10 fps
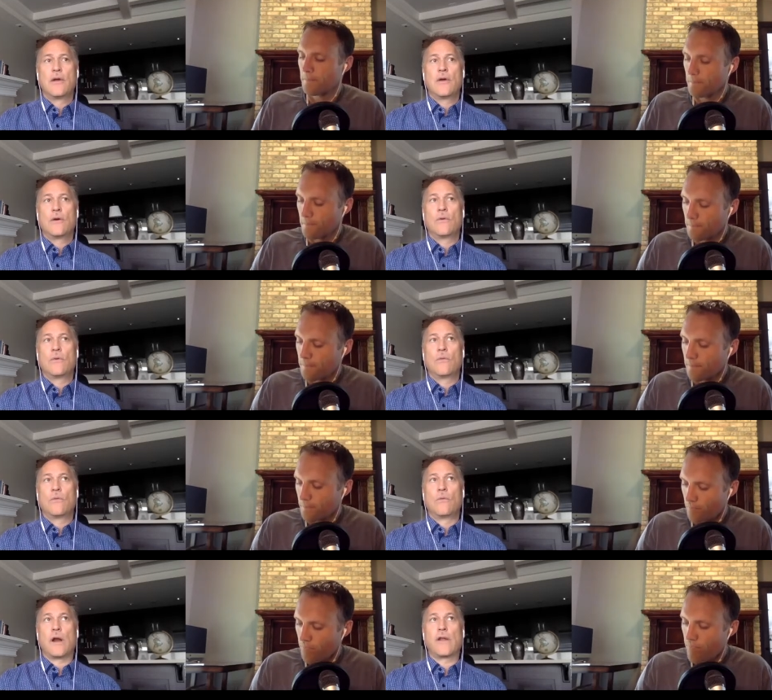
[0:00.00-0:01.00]

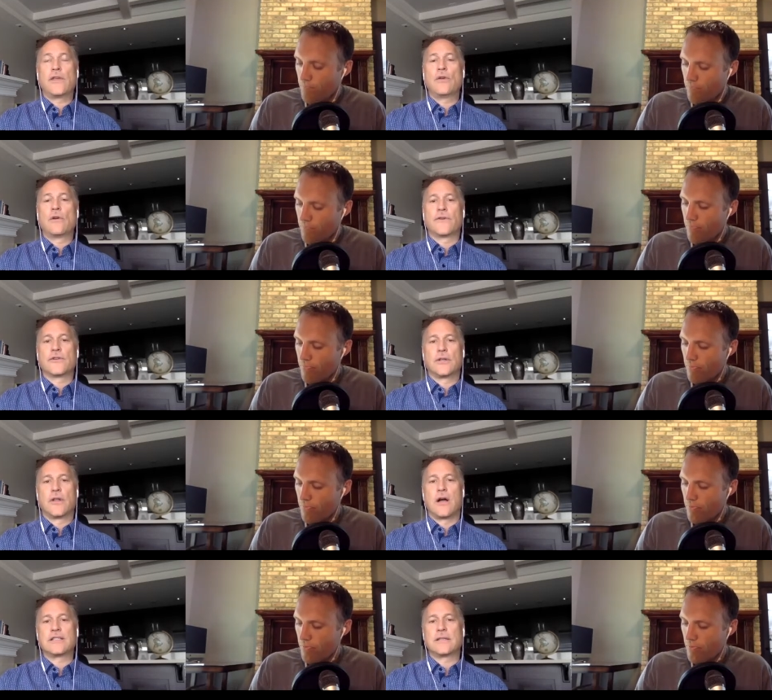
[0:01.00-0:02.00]
Speaker 1: one of the universal
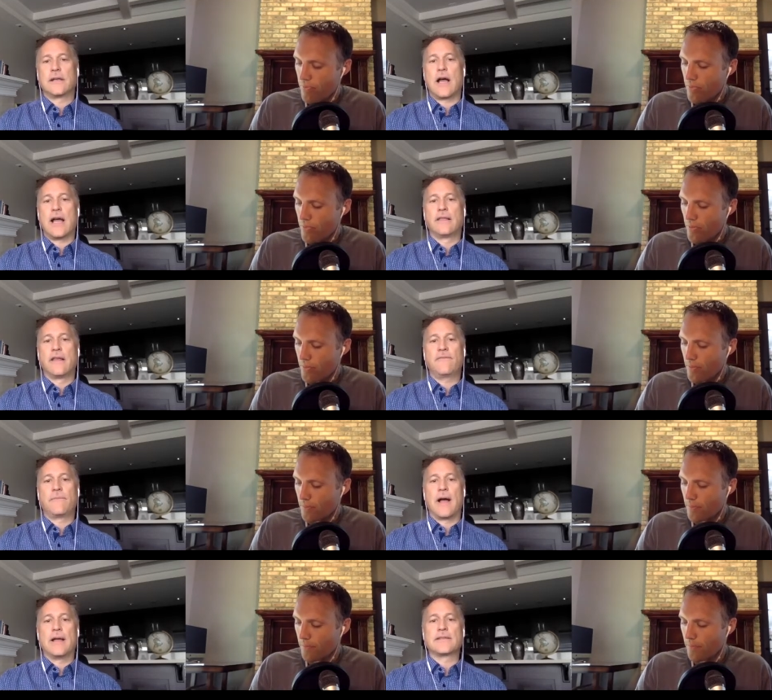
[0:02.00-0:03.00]
laws that I live
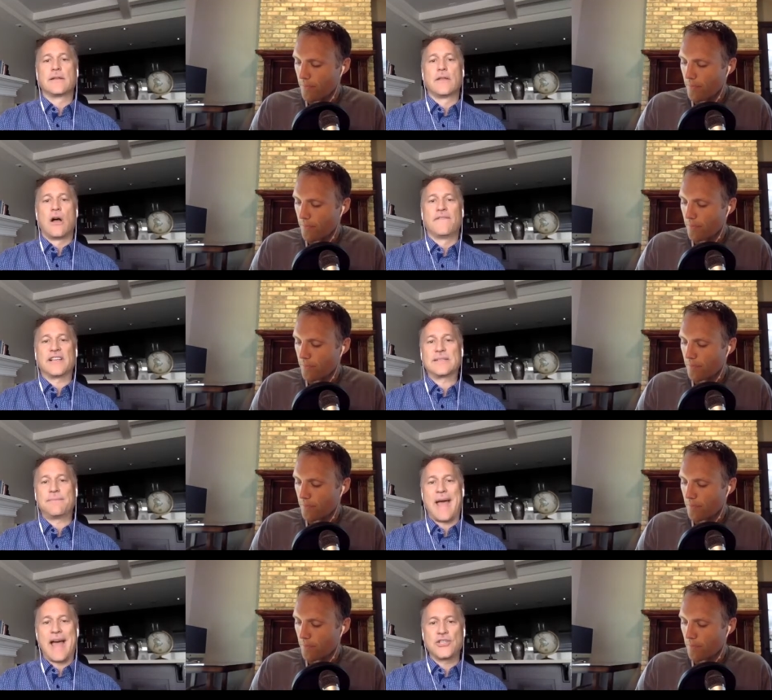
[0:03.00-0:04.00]
by is the law of
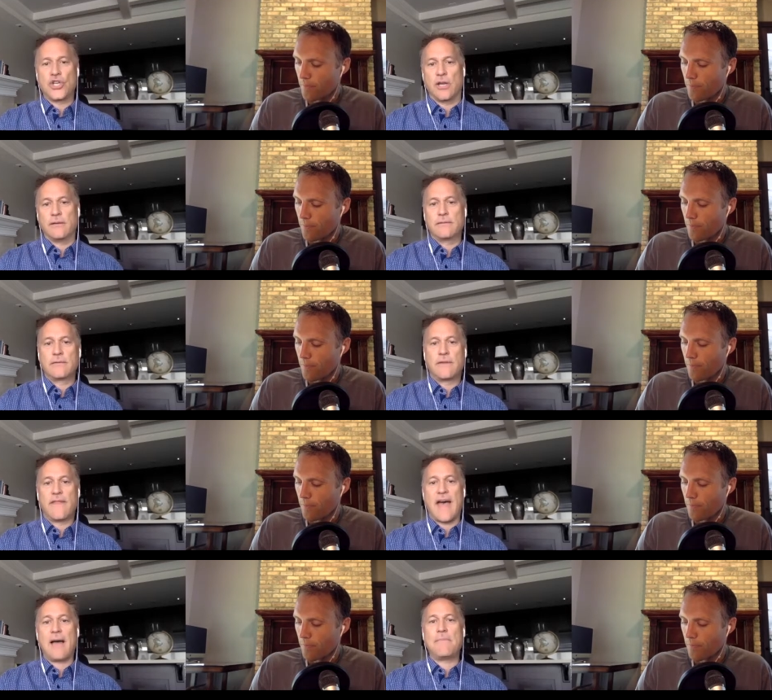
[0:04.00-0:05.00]
expansion
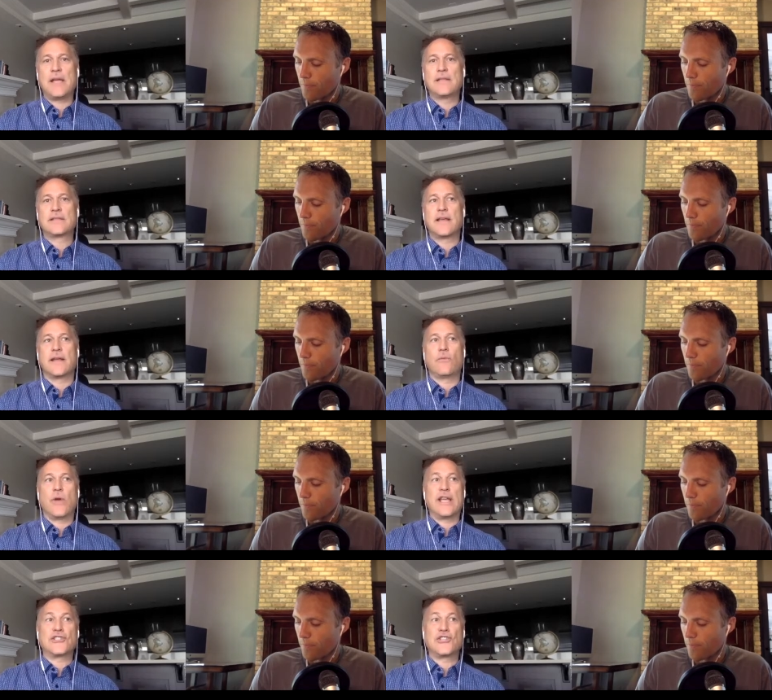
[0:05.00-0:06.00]
that means that we
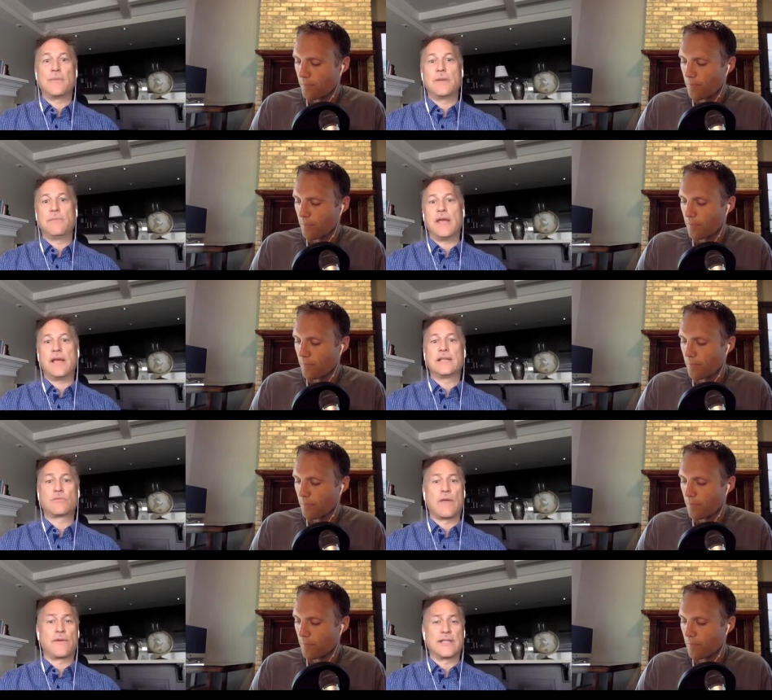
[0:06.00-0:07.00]
as human beings,
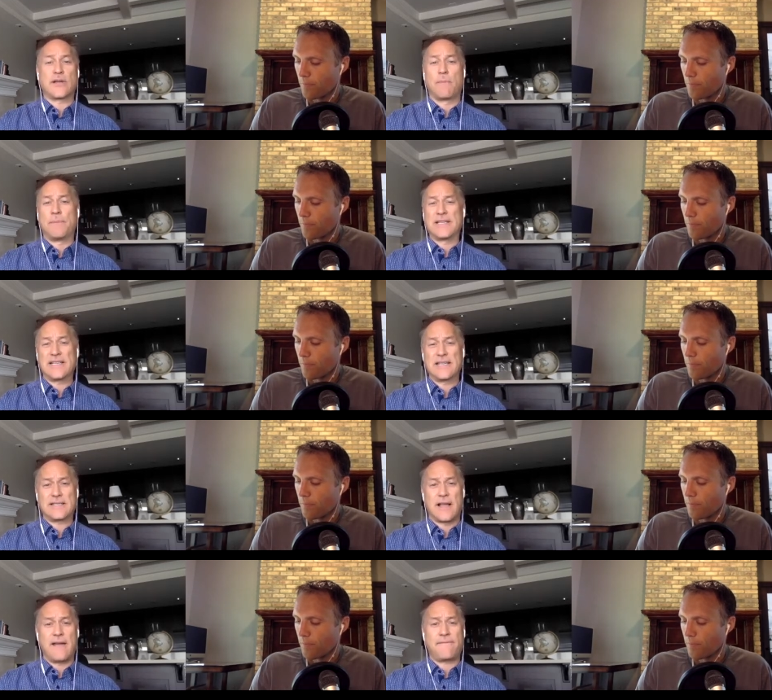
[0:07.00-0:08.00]
whether it's our business
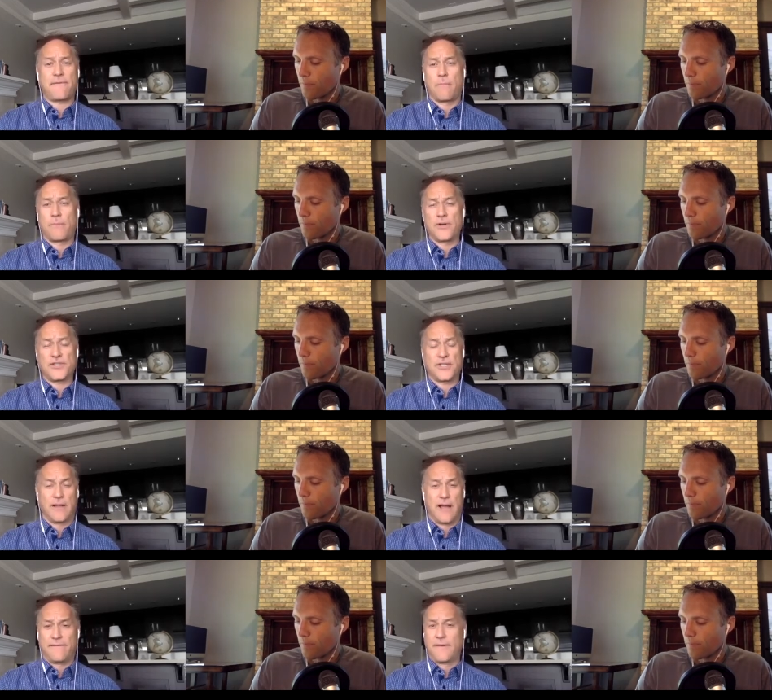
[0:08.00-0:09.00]
life or our personal
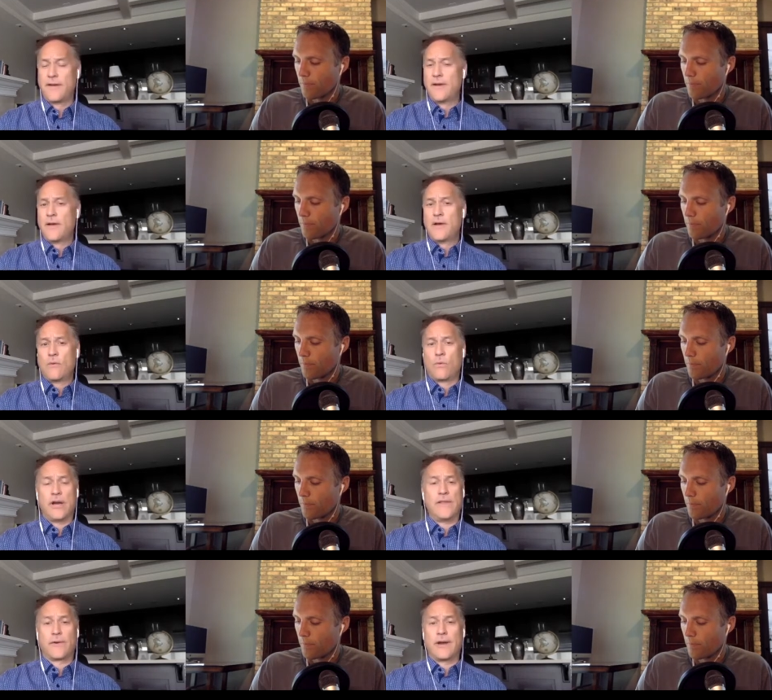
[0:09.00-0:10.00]
life, we're
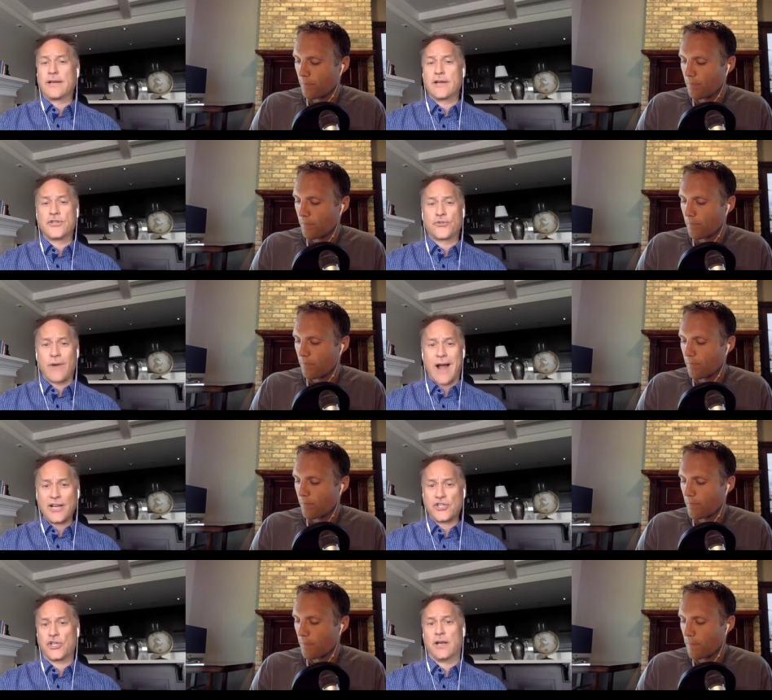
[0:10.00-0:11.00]
either in
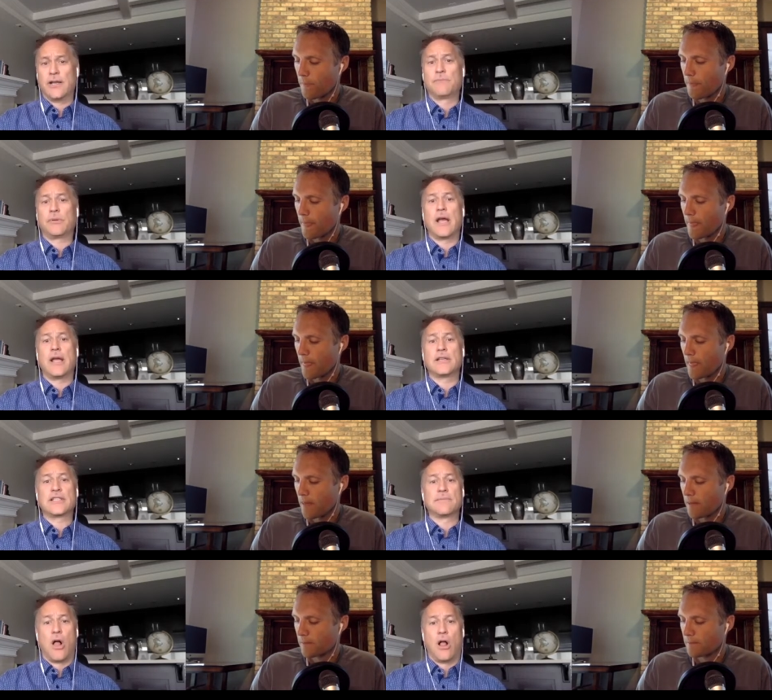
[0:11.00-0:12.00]
contraction and playing
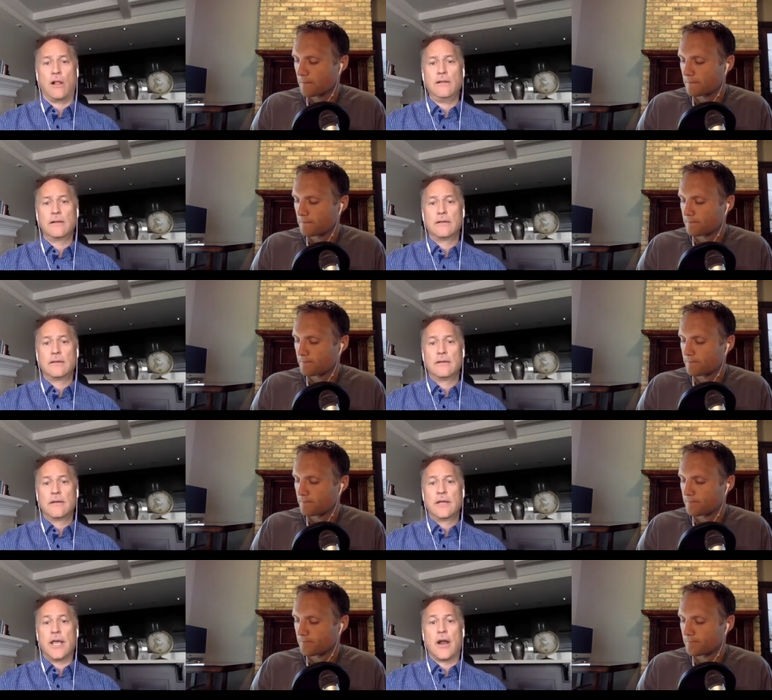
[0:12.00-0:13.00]
small,
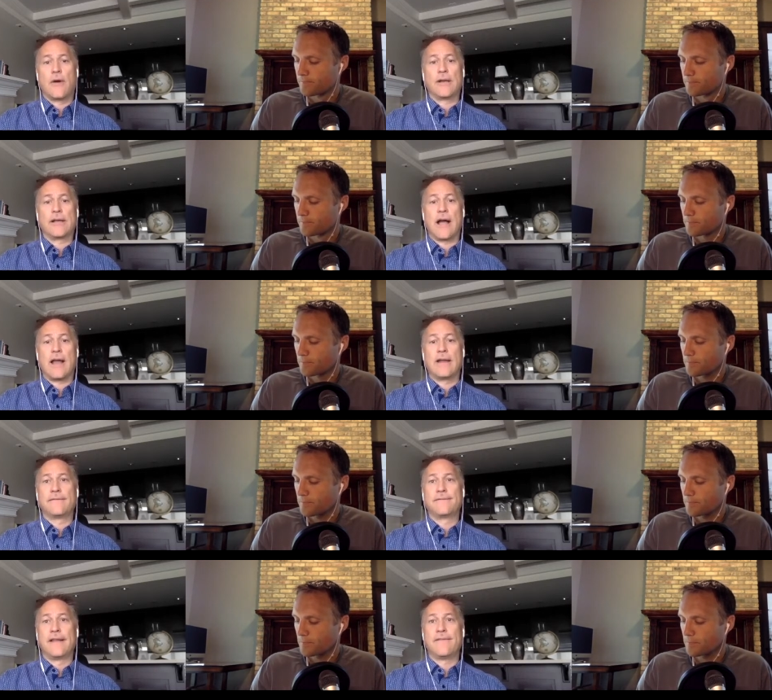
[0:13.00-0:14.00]
you know, and kind of
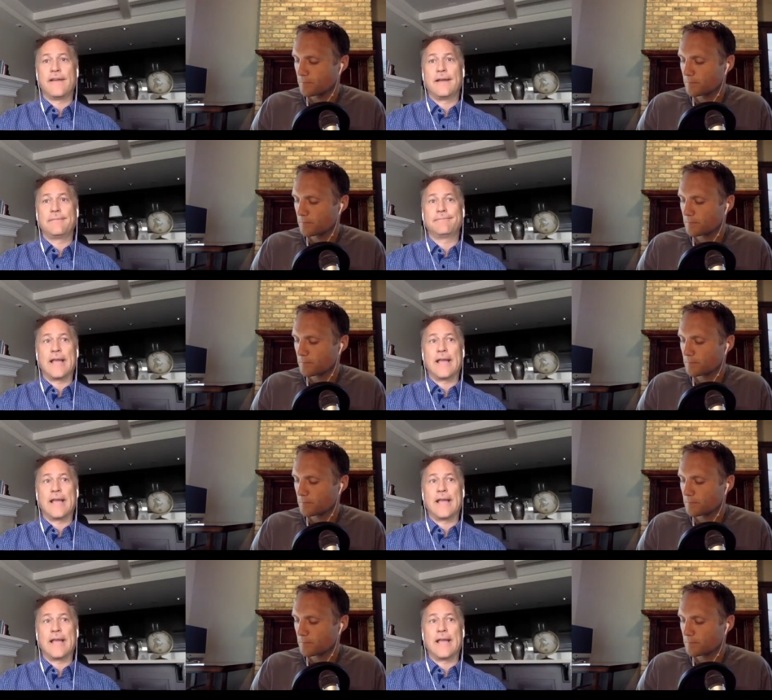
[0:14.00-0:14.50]
living and